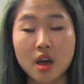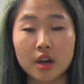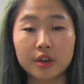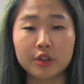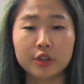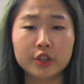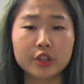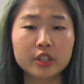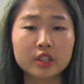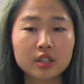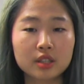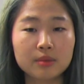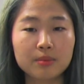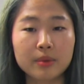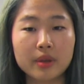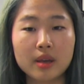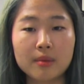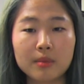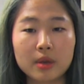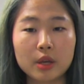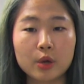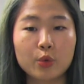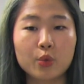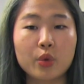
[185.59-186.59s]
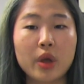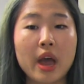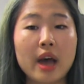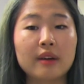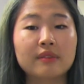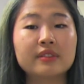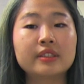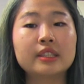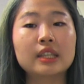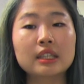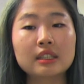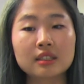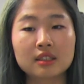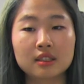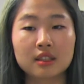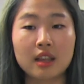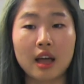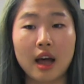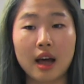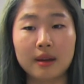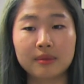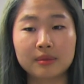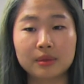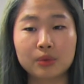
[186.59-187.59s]
At Unist BME, we have
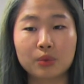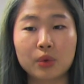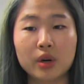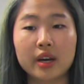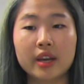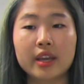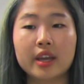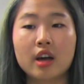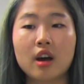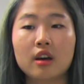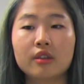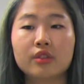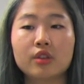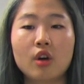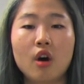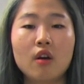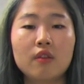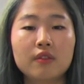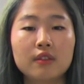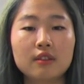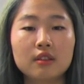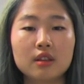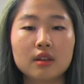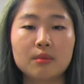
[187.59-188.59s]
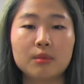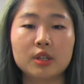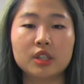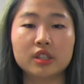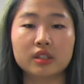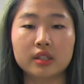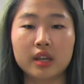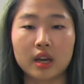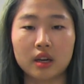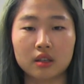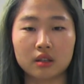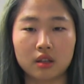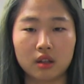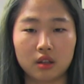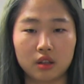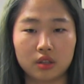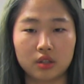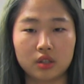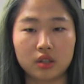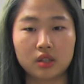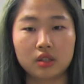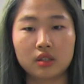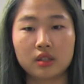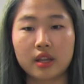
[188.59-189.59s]
6 labs working on novel imaging
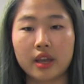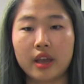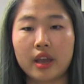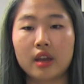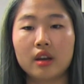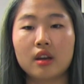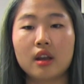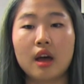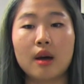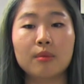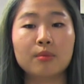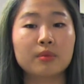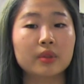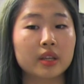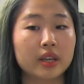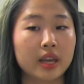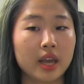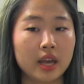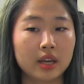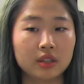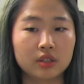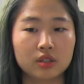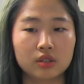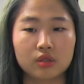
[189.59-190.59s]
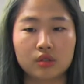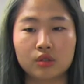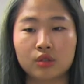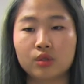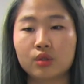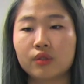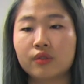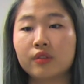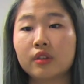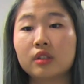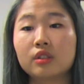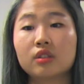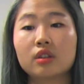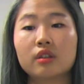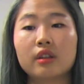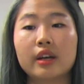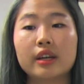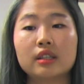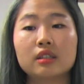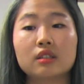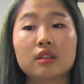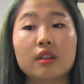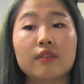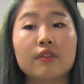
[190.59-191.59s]
technologies and applications to
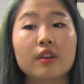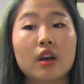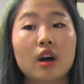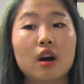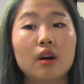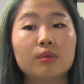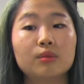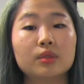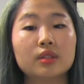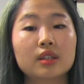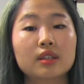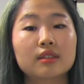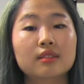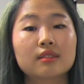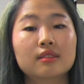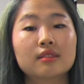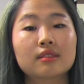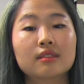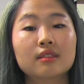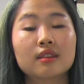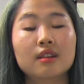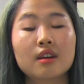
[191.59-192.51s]
visualize living objects.